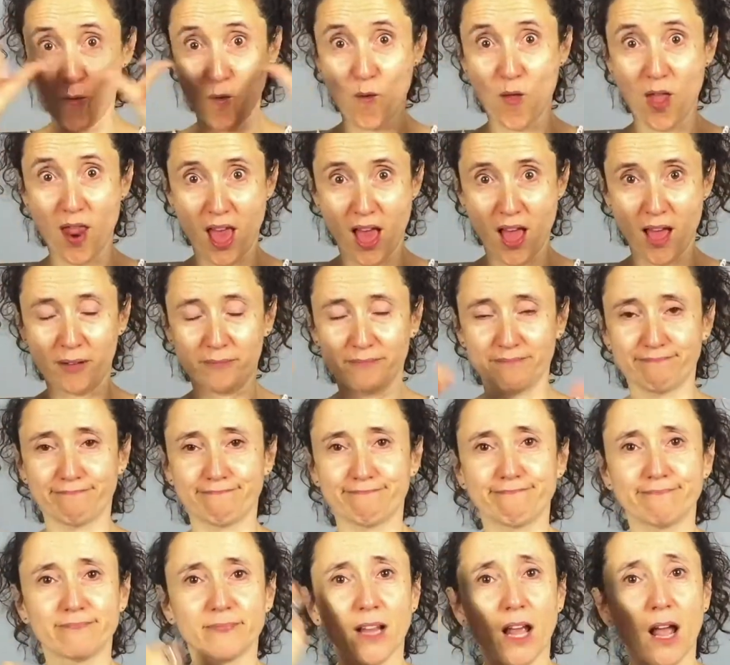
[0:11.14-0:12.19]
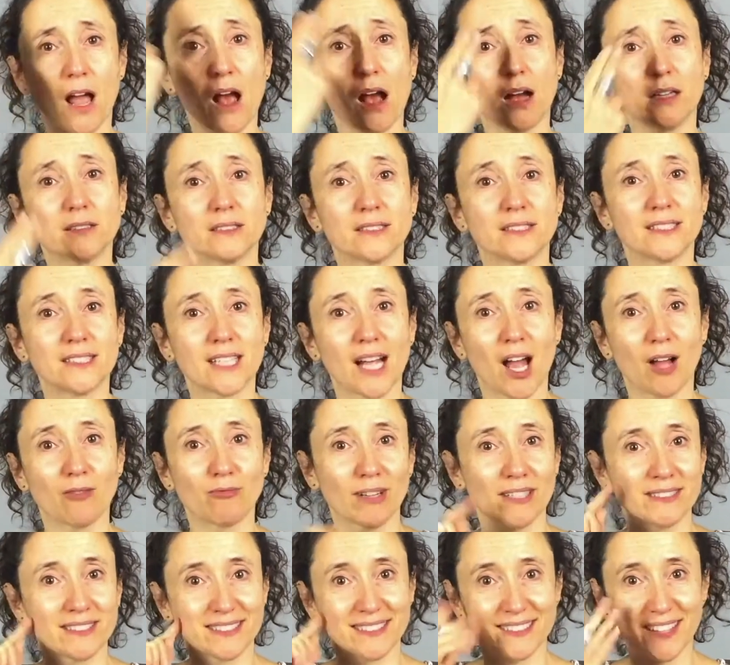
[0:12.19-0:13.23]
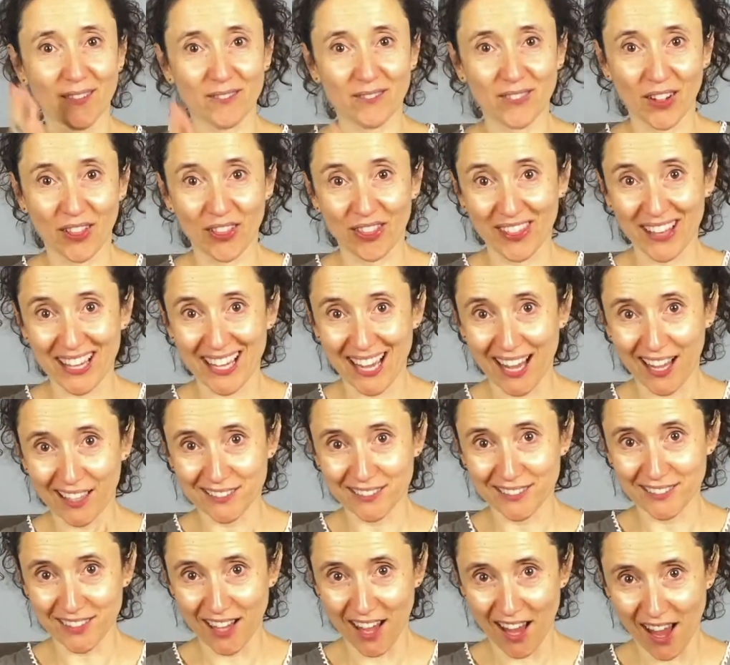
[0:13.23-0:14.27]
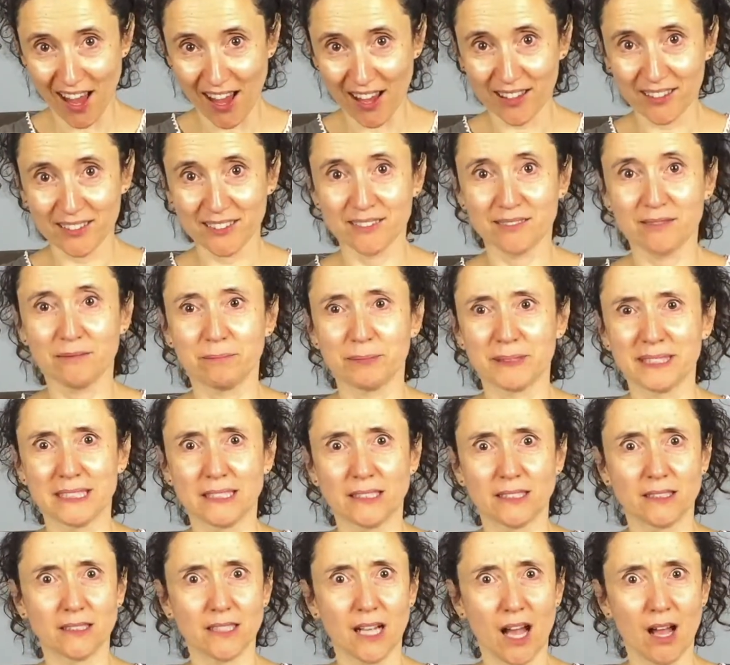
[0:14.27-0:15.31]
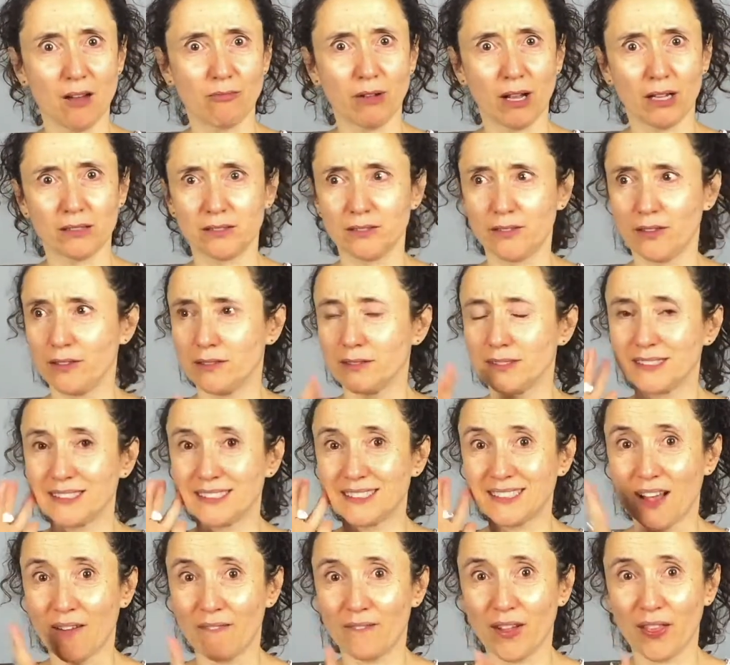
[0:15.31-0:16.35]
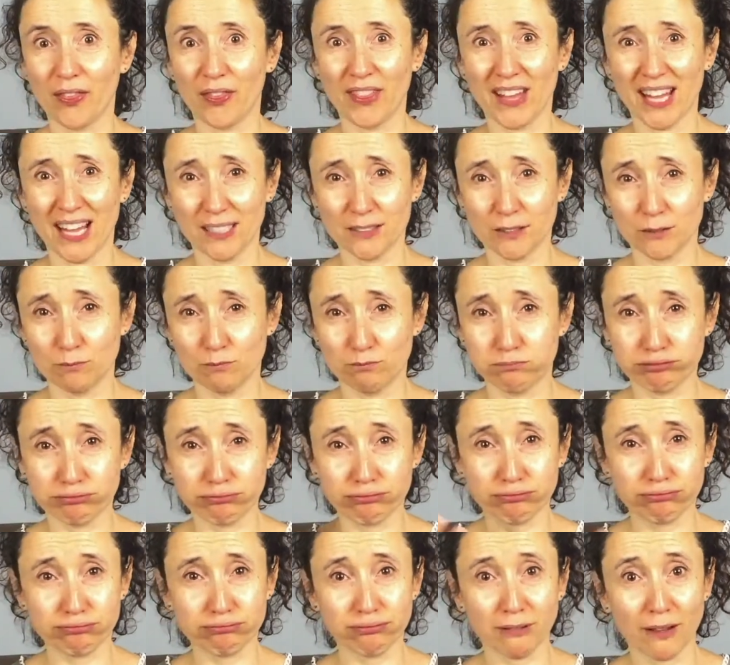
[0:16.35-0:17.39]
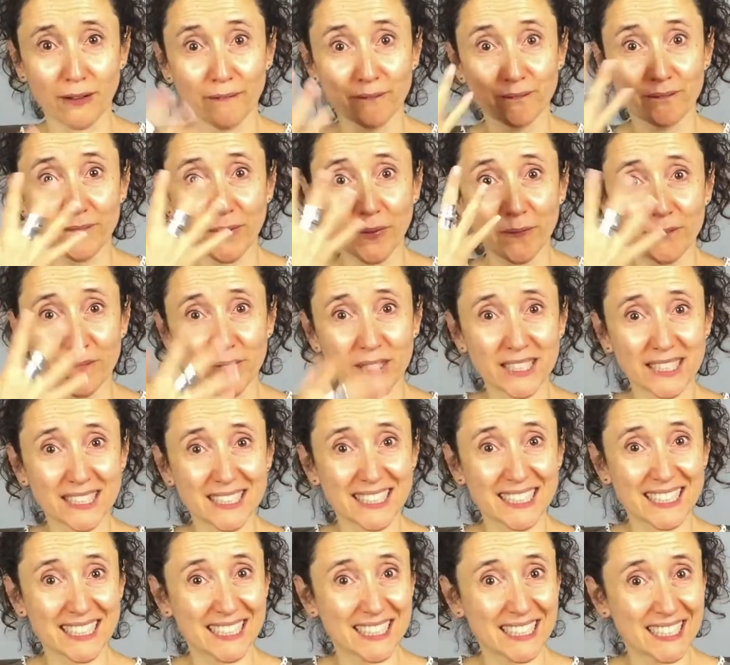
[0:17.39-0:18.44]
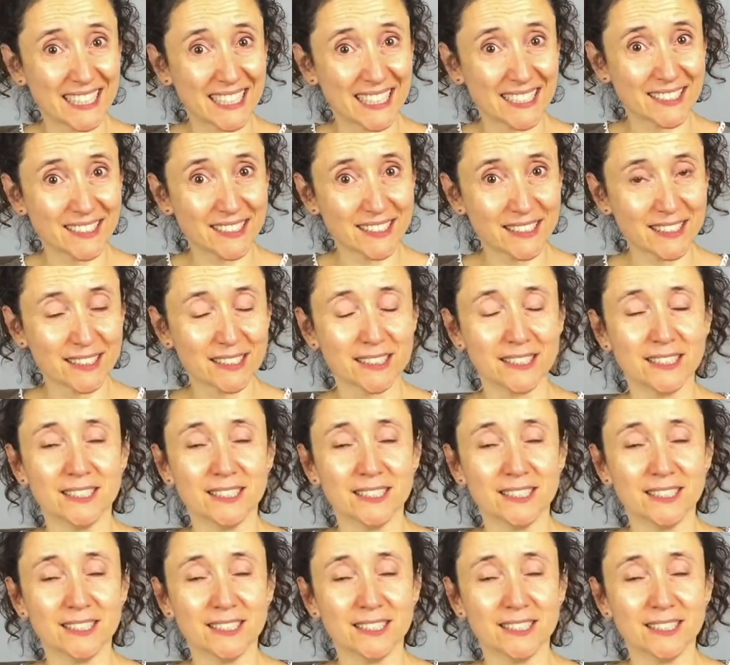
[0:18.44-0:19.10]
and I am the Artistic Director of Deafinitely Theatre. I've been in this role at Deafinitely Theatre for the last 15 years.